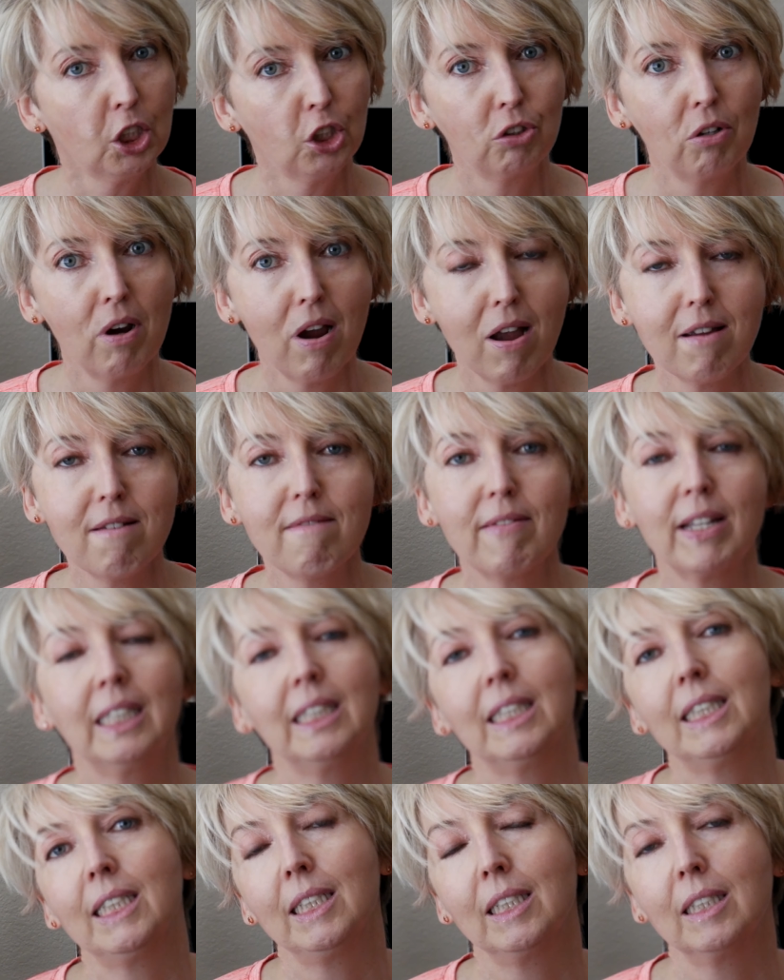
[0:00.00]
drive
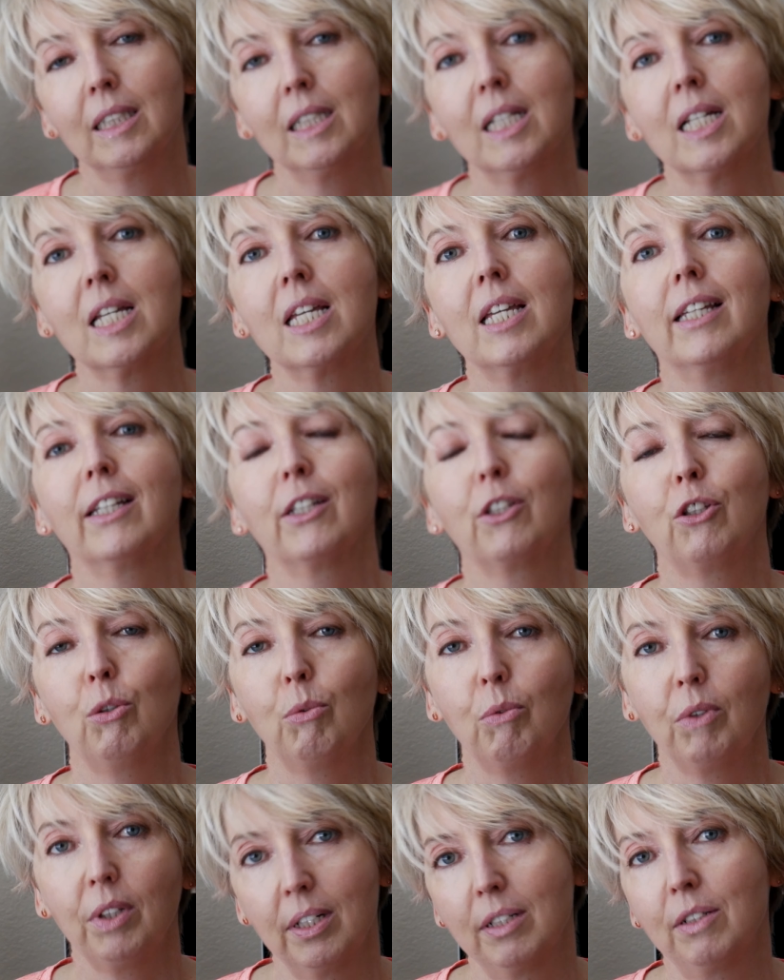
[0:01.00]
until you
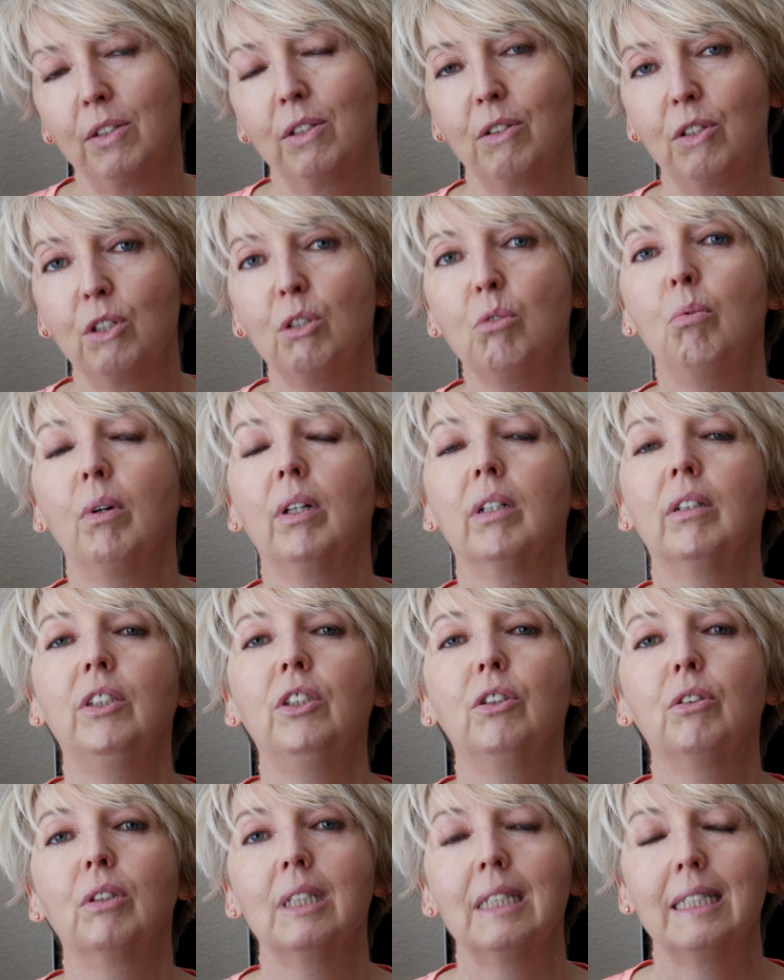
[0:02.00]
get to where you
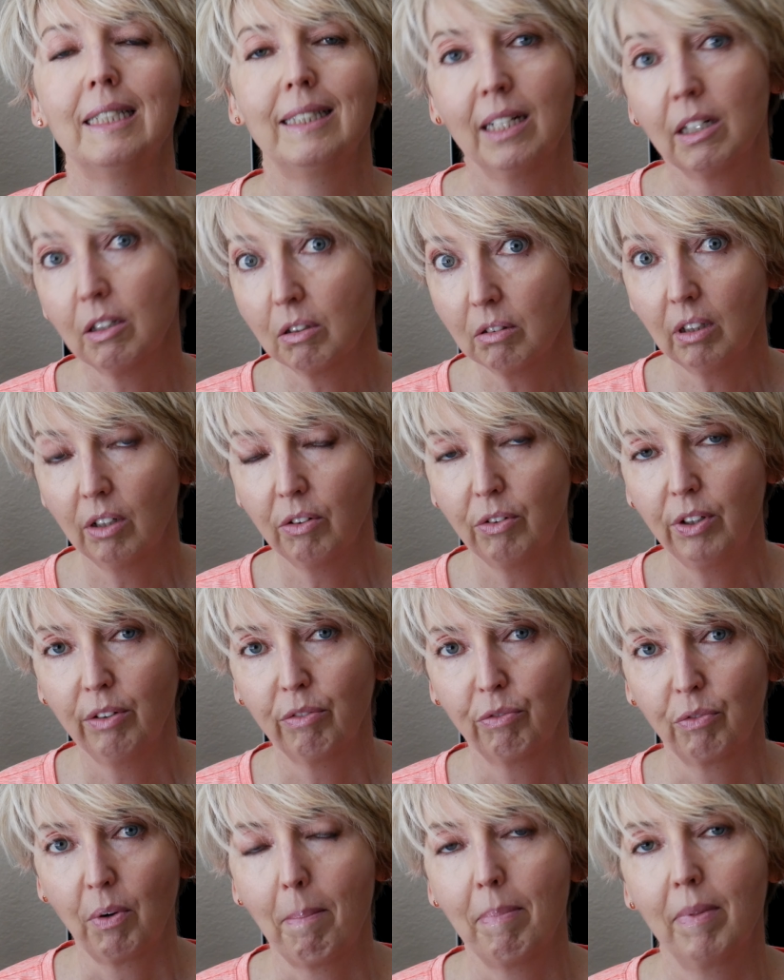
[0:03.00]
can download it
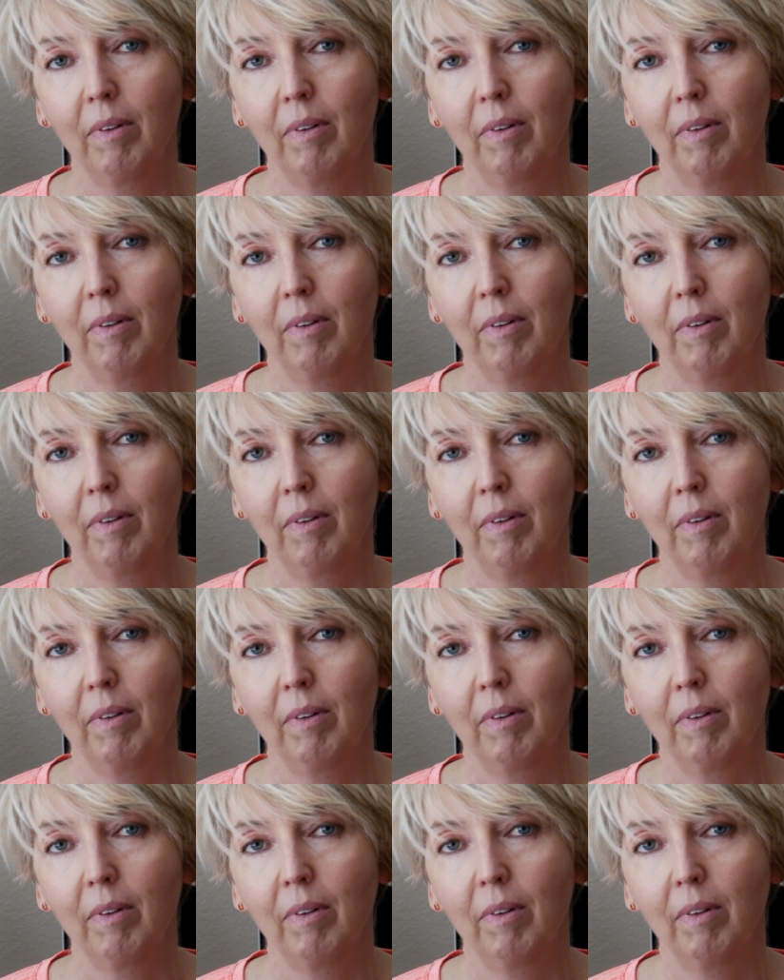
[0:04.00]
from